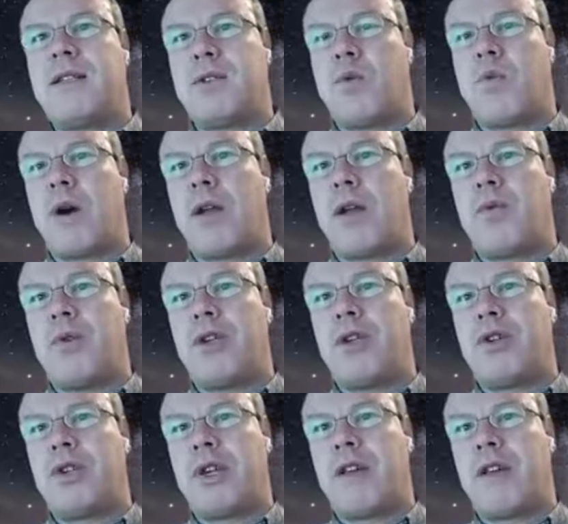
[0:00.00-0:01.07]
So one which
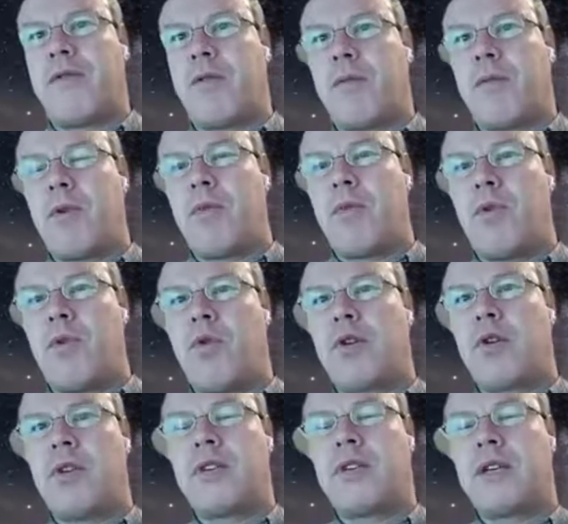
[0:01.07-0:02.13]
have a
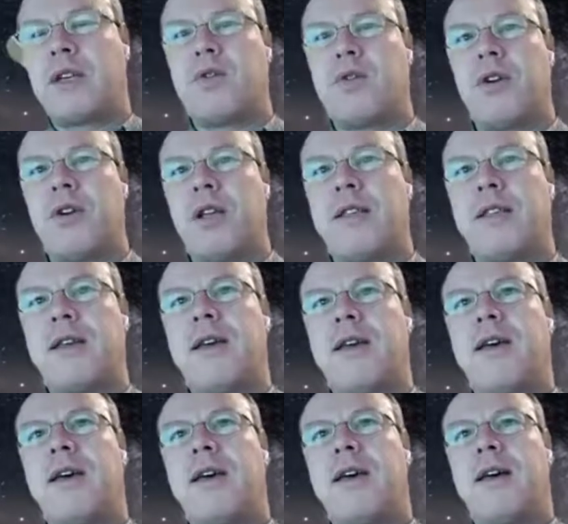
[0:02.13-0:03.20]
broken cytoskeleton,
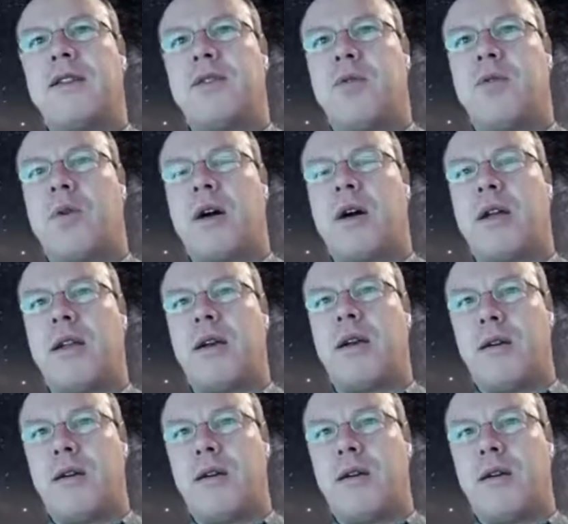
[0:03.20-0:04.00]
and the one